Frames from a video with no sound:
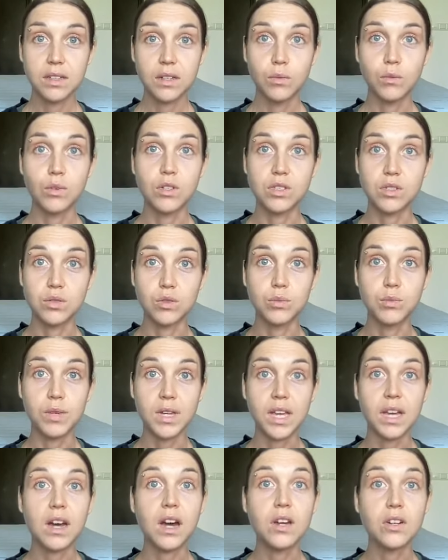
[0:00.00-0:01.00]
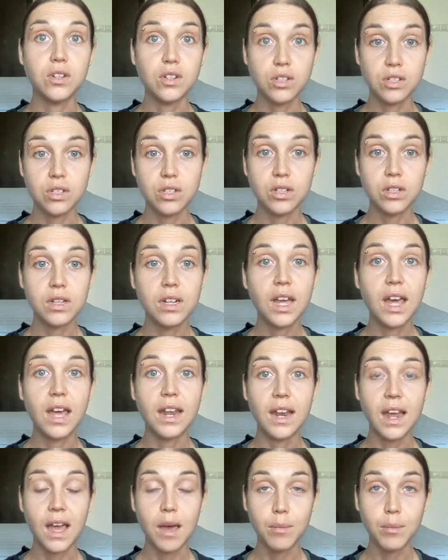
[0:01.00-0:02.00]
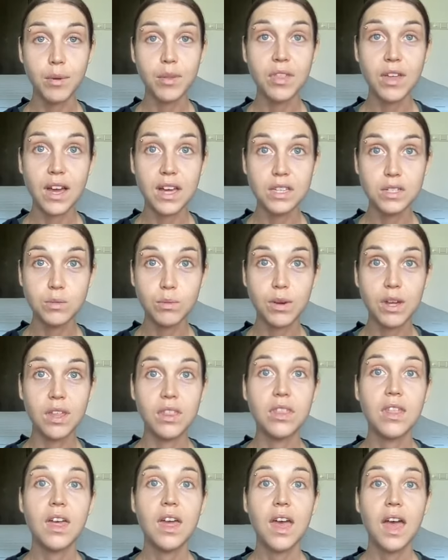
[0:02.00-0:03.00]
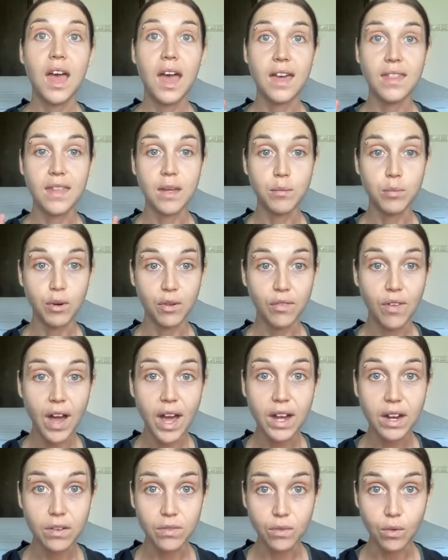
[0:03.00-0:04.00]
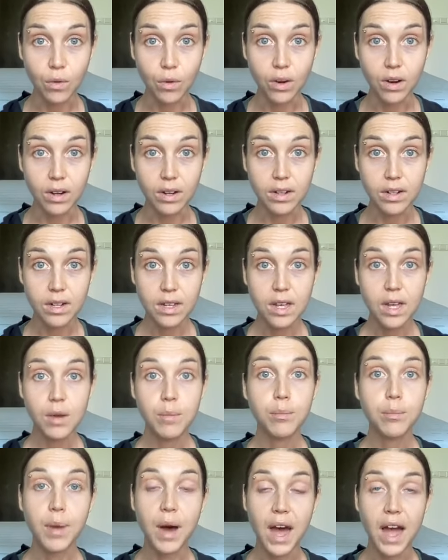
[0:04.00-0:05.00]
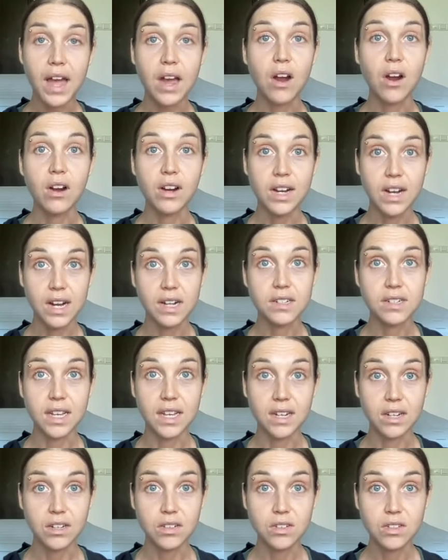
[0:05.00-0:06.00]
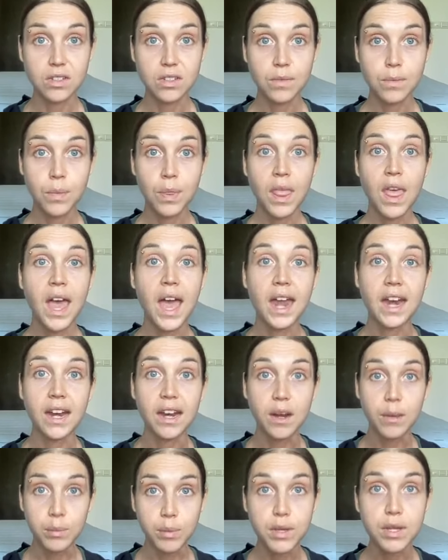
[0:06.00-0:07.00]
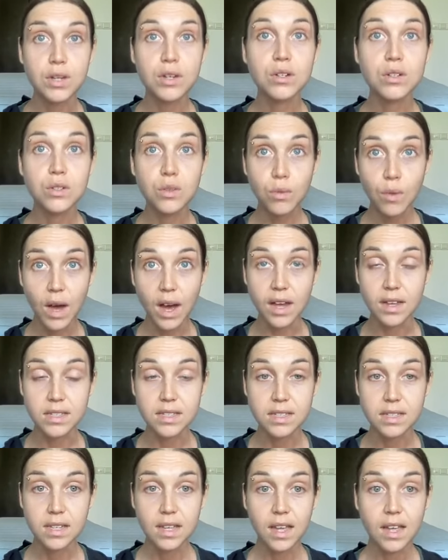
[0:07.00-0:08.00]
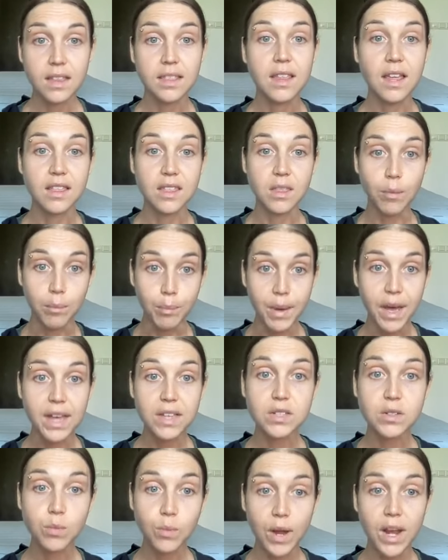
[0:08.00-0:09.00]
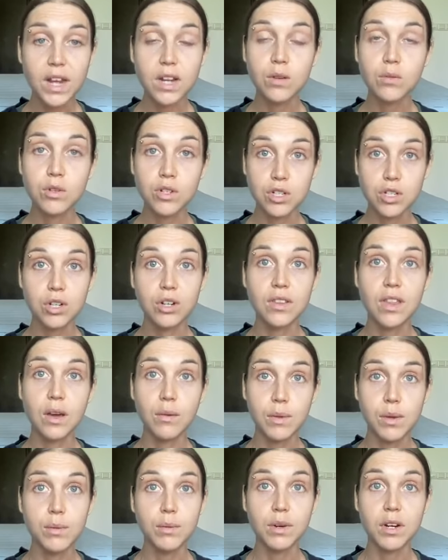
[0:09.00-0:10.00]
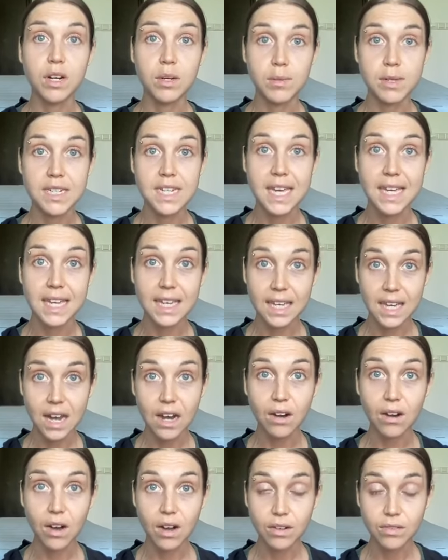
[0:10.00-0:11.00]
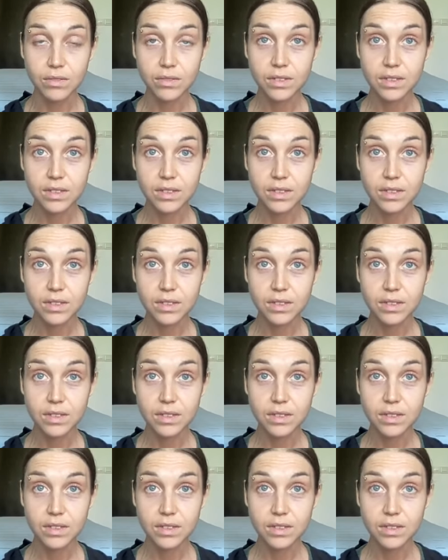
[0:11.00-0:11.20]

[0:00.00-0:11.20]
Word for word: was through being understood and empathized with and then provided for by our caretakers and it appeared to us that the best way to ensure that we were going to be taken care of